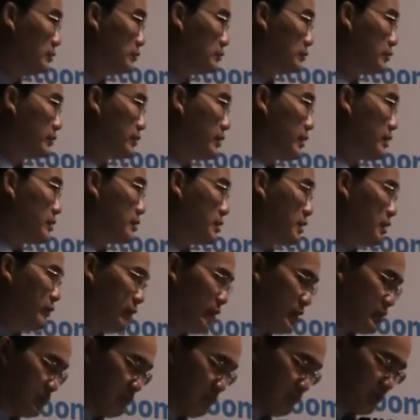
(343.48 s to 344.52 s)
to the
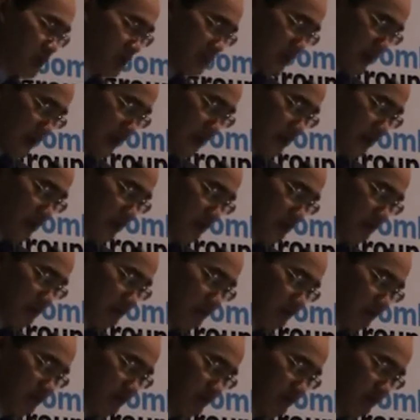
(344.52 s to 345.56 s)
service provider.
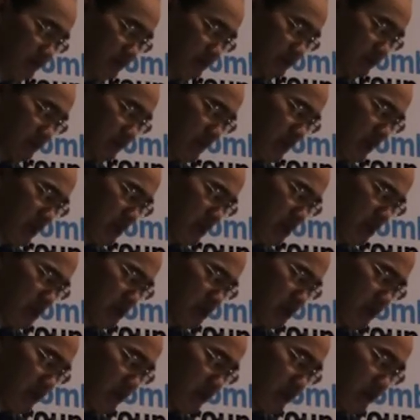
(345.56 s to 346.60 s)

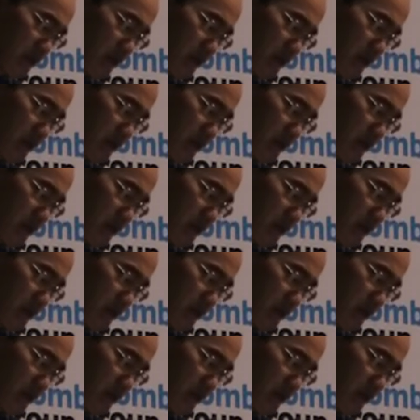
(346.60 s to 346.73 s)
So